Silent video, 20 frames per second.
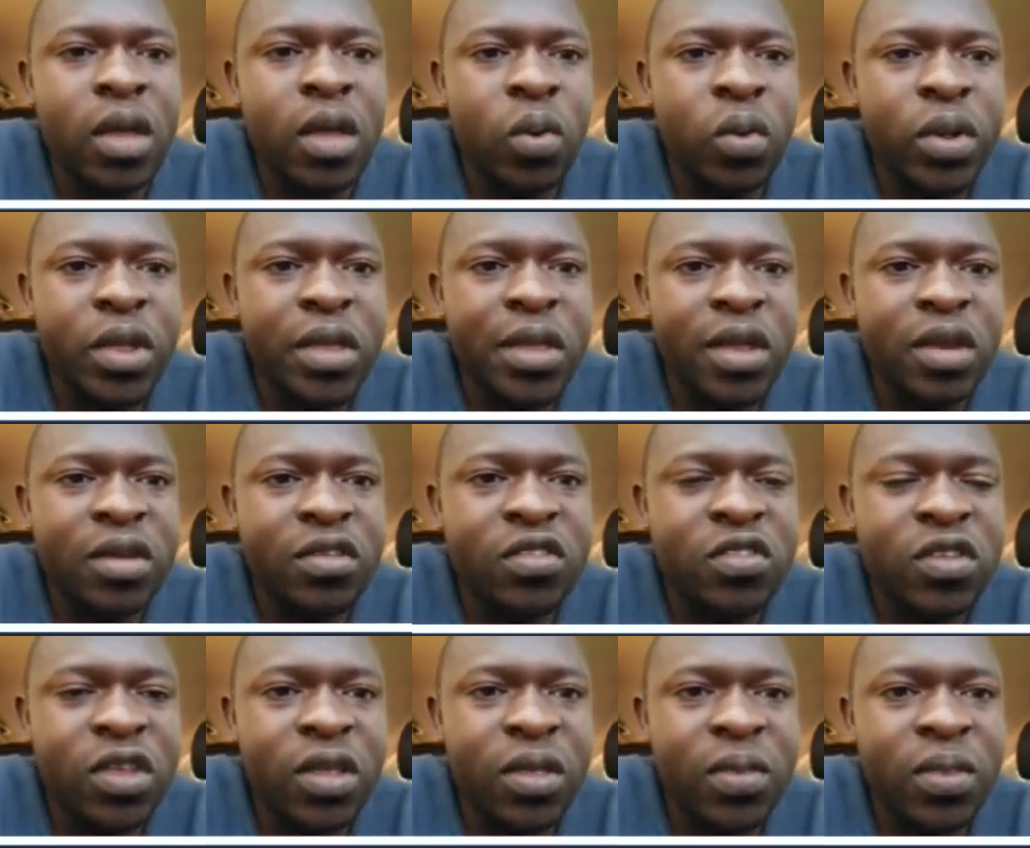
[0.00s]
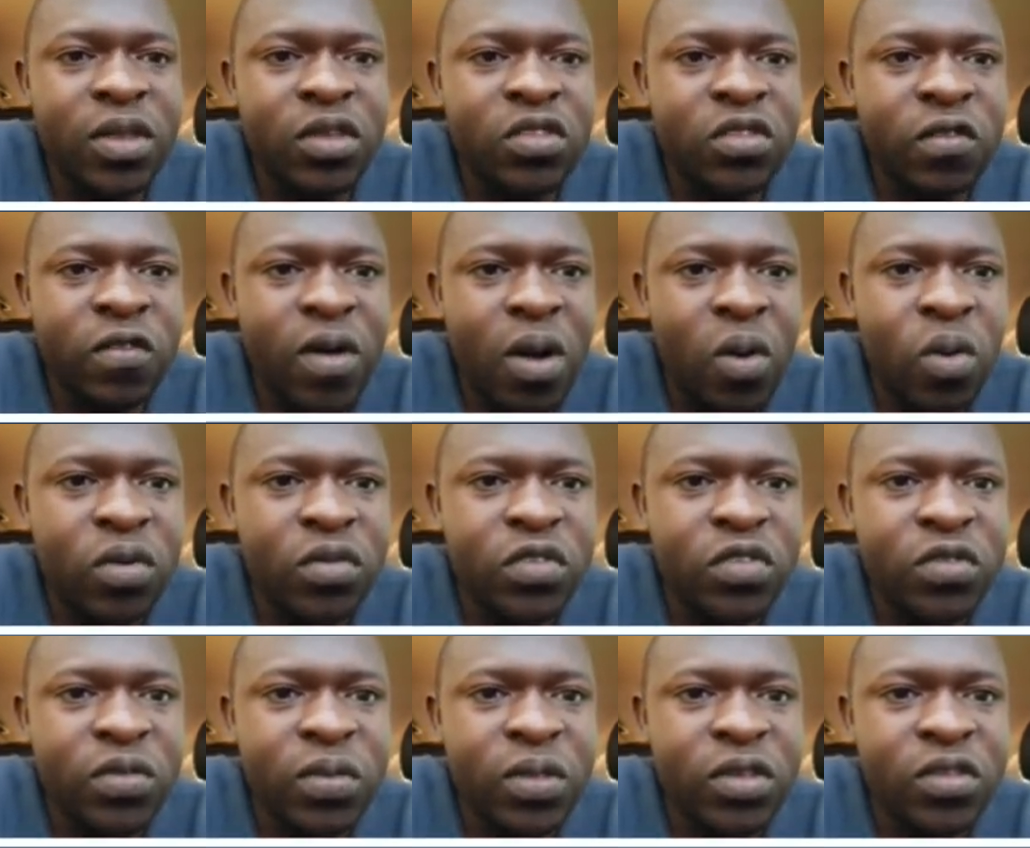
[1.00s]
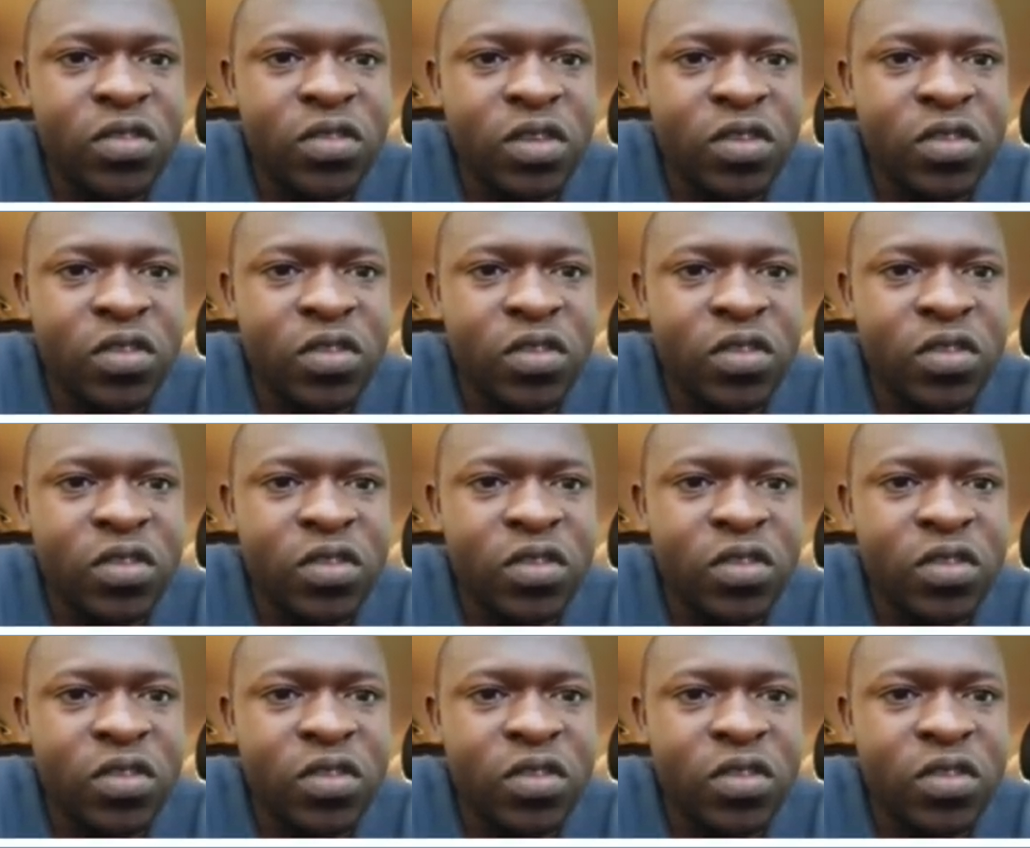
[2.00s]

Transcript: here we can see these valves.